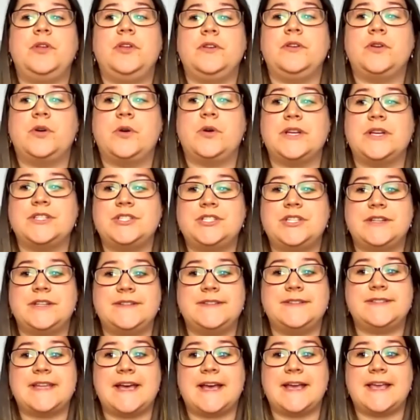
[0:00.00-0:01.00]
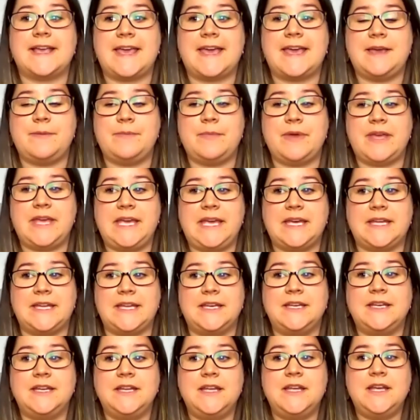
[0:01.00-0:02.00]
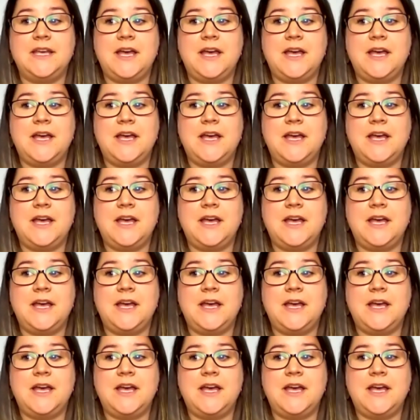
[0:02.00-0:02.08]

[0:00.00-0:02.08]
of questions that came in.